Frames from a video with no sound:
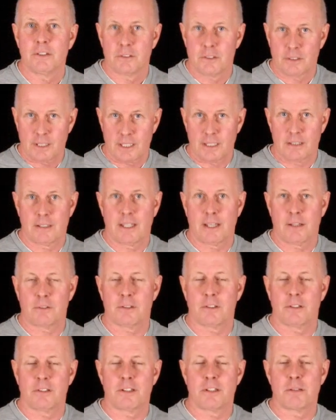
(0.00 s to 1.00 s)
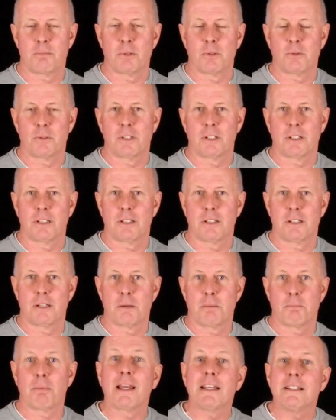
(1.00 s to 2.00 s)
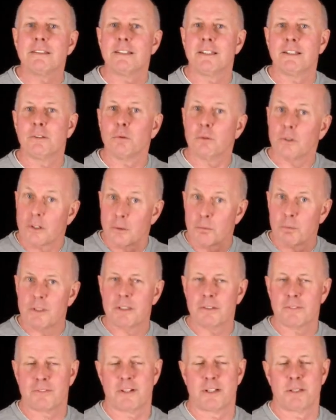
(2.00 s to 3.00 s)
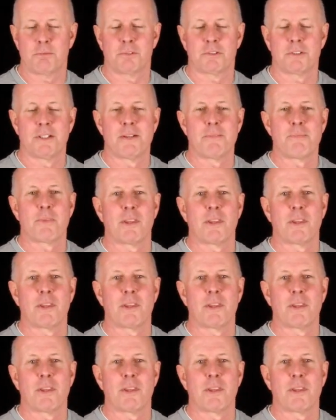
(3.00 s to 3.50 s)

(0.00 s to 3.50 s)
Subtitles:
to get the outside of the building painted, all of the window frames.